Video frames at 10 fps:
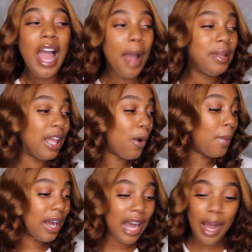I'd be like, oh
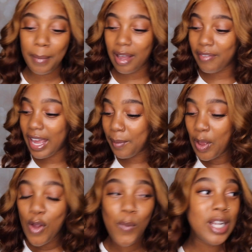my God, my vape.
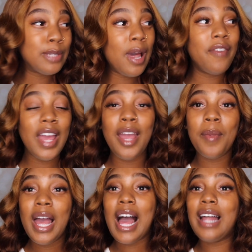Where's my
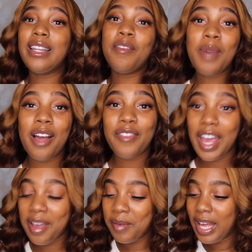vape? I left my
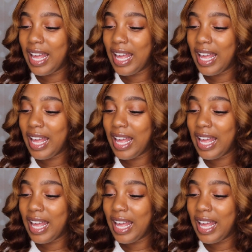vape